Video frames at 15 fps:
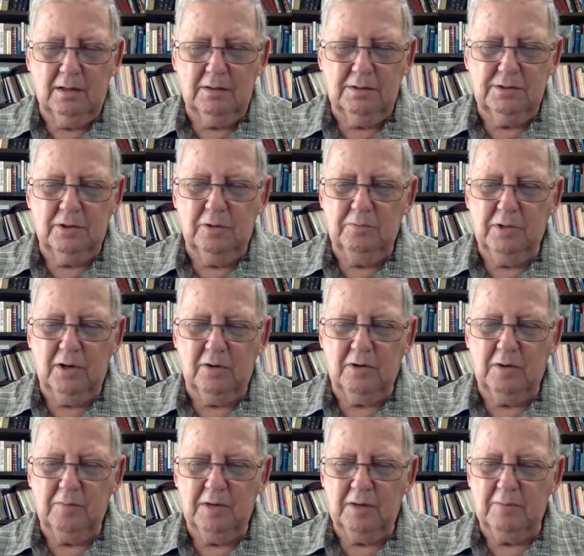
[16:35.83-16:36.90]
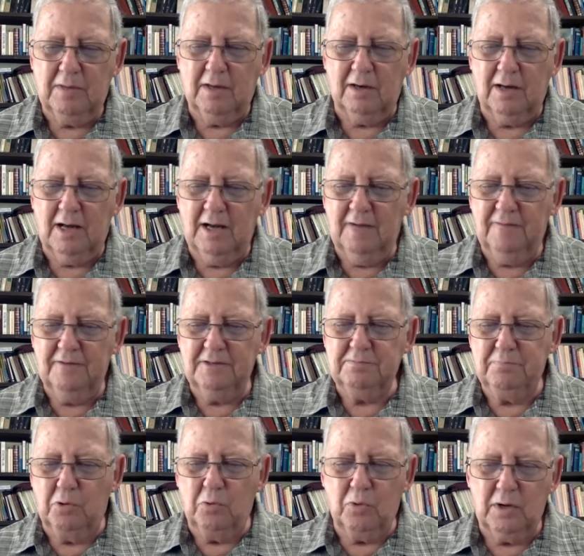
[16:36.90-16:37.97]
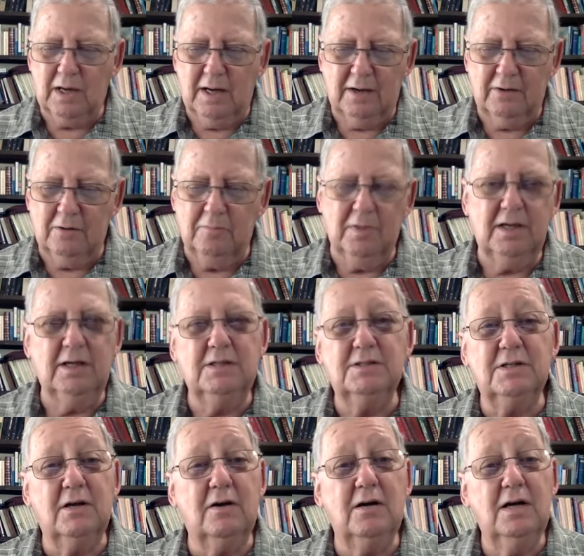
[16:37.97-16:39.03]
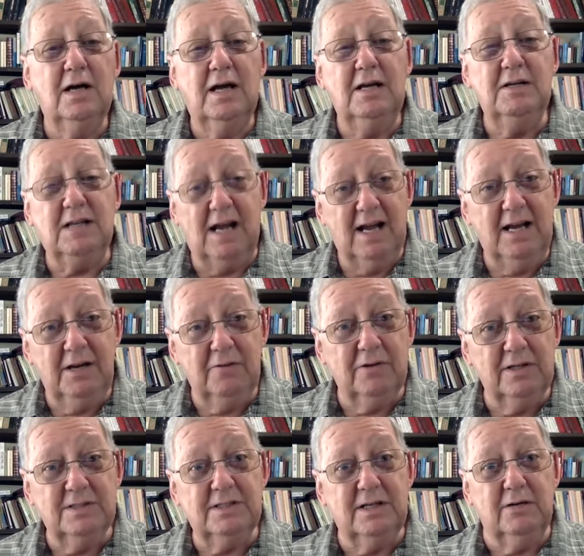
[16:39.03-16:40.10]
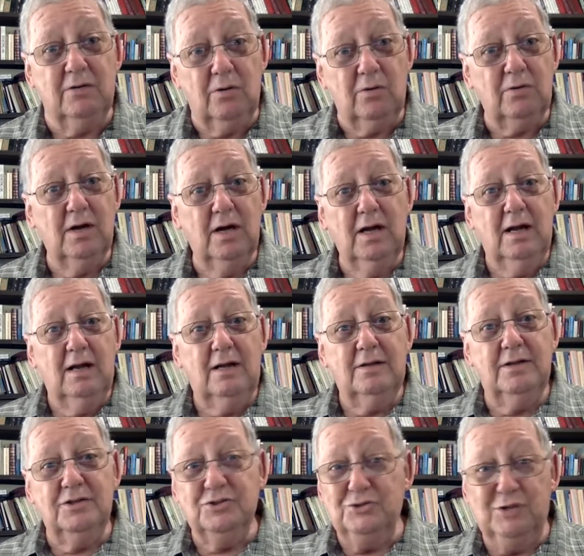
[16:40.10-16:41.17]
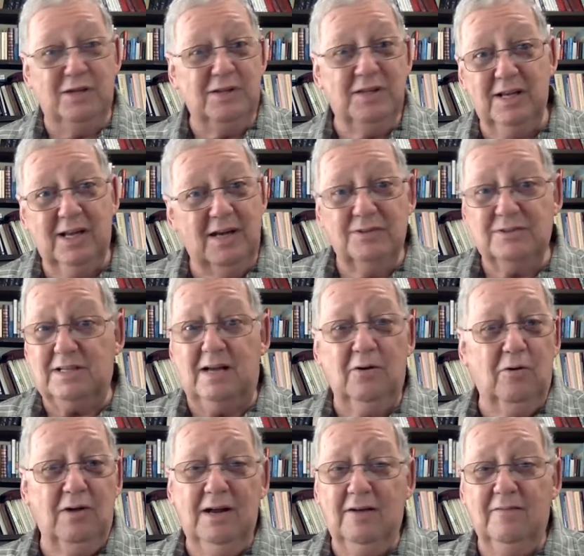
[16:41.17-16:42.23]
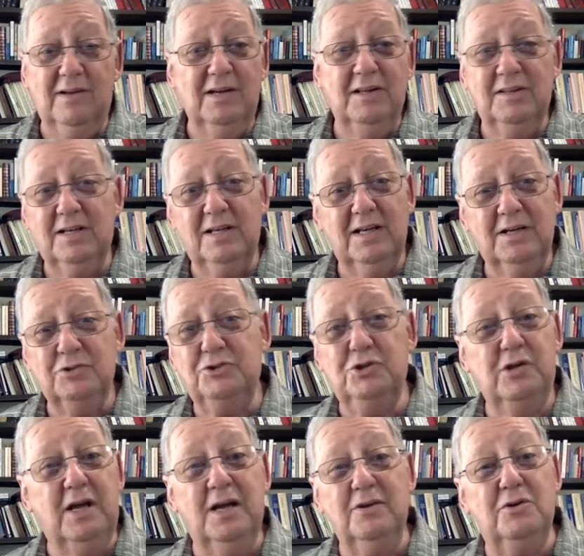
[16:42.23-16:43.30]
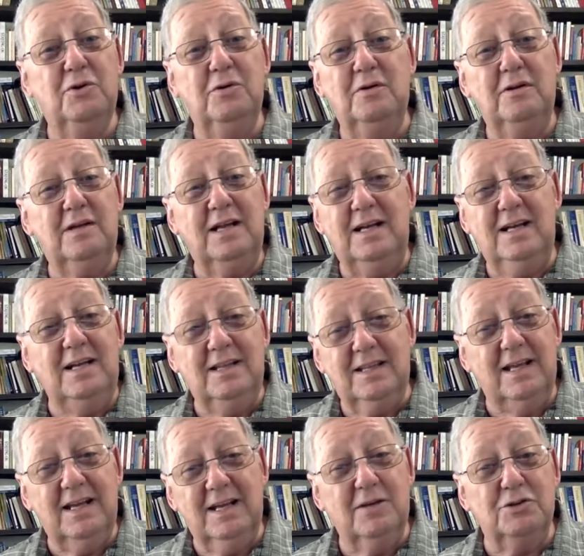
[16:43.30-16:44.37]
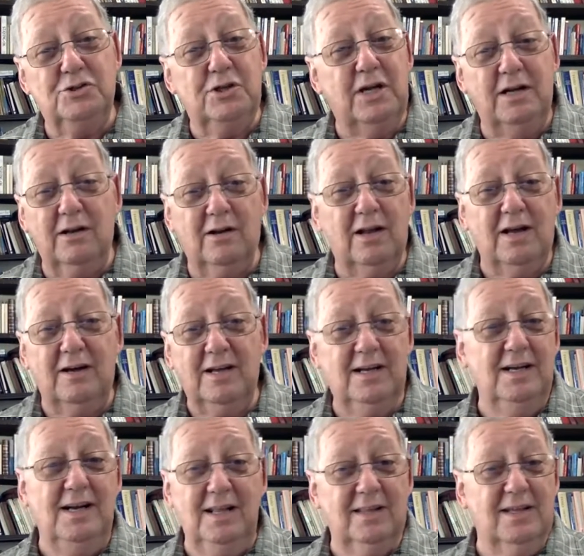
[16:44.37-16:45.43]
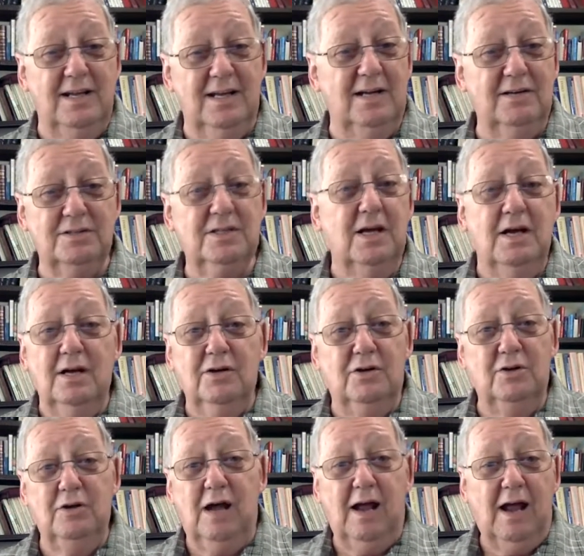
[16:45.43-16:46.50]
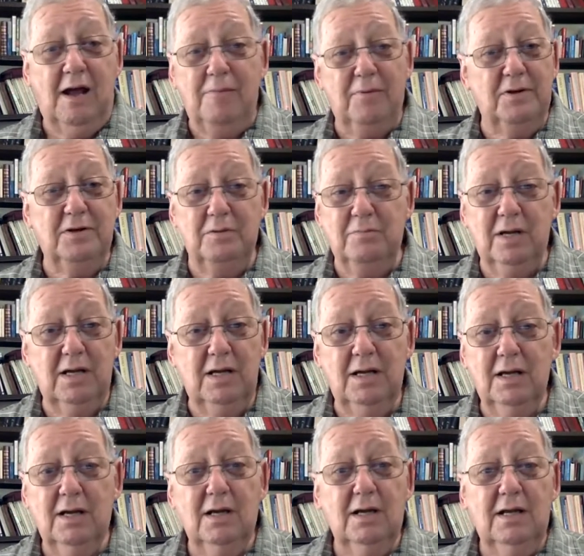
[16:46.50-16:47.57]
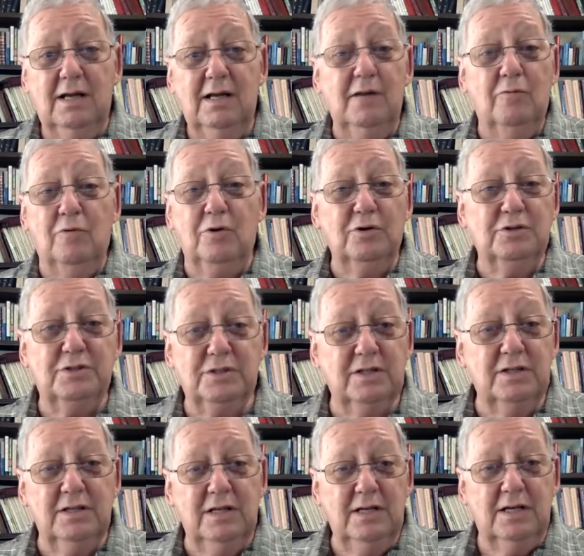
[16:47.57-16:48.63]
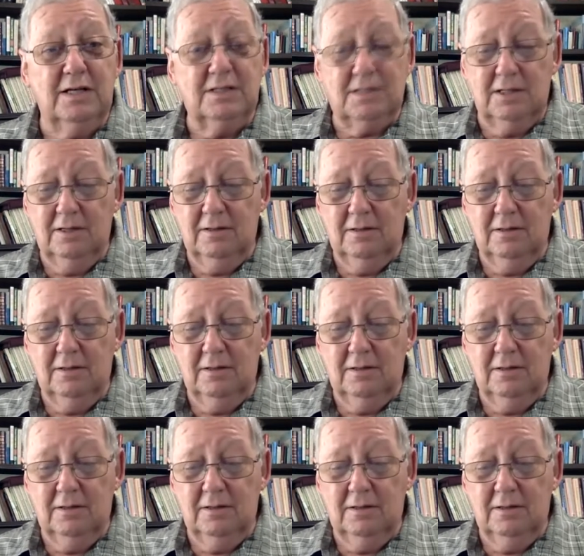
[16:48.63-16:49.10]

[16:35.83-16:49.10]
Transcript: Job talking about my life is poured out on me. He's angry. He's saying, Lord, there's nothing else. I don't have anything else. You can't do anything else. You can't allow anything else to happen to me any worse than this.